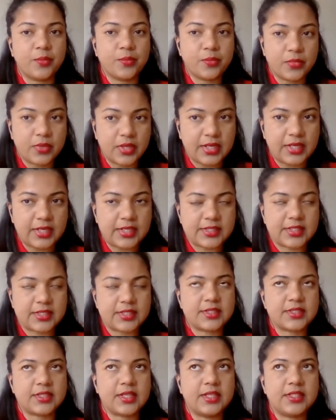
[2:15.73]

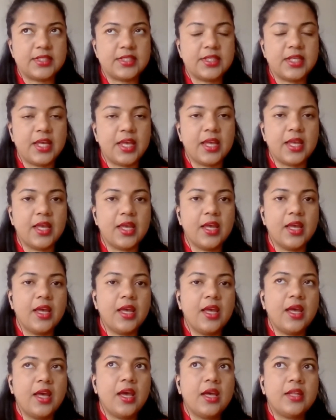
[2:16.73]
LSS NCA.
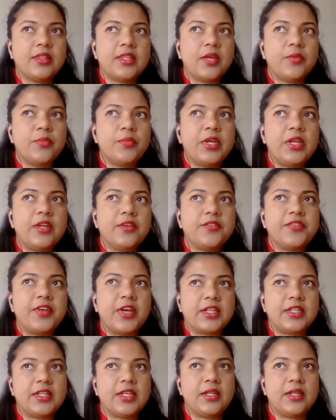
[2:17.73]
They've been
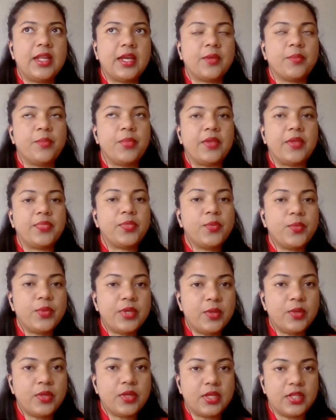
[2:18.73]
affected
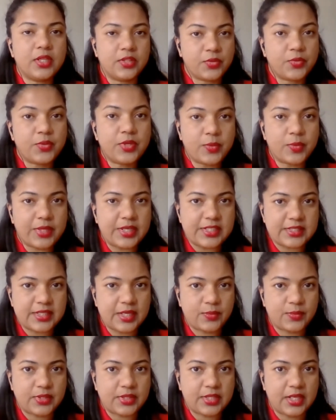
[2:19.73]
in three ways, I
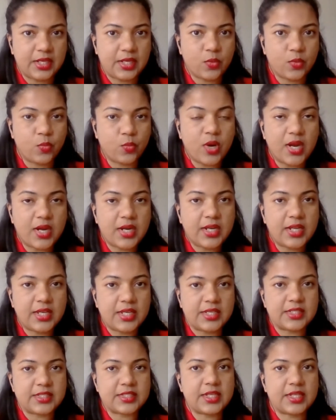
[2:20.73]
would think. One
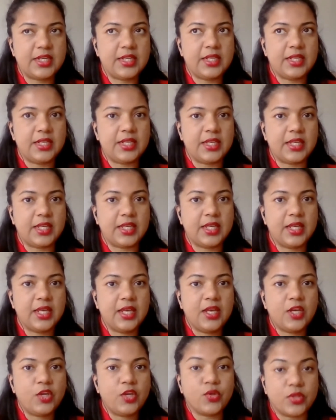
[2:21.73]
is clearly,
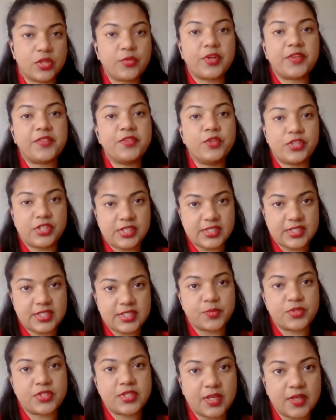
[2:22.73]
the refugees
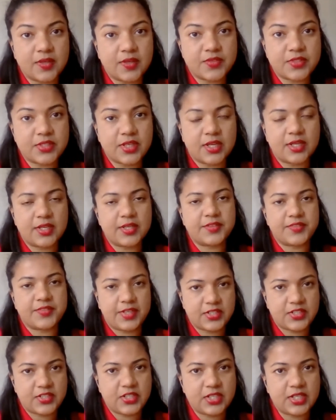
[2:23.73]
themselves are
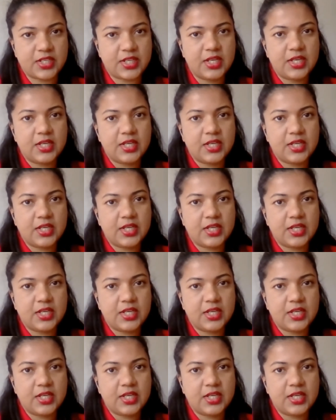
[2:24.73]
affected.